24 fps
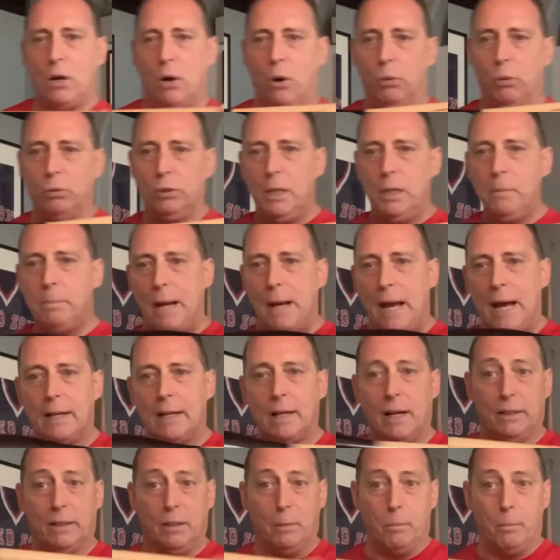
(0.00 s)
only bat
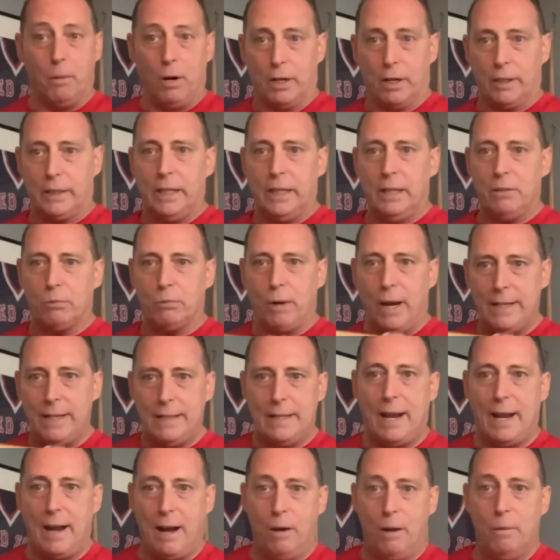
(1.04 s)
on the market right
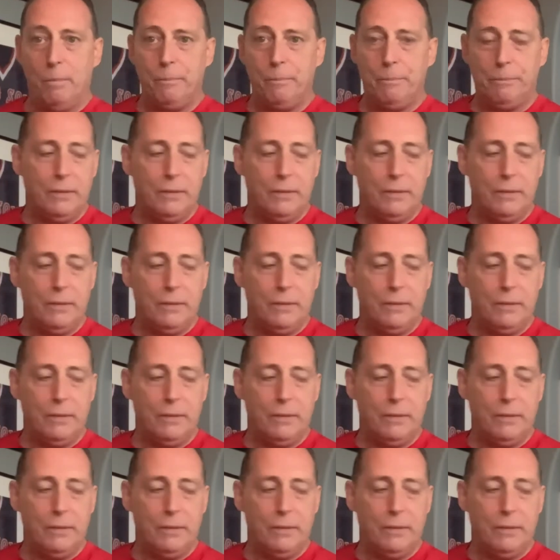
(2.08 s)
now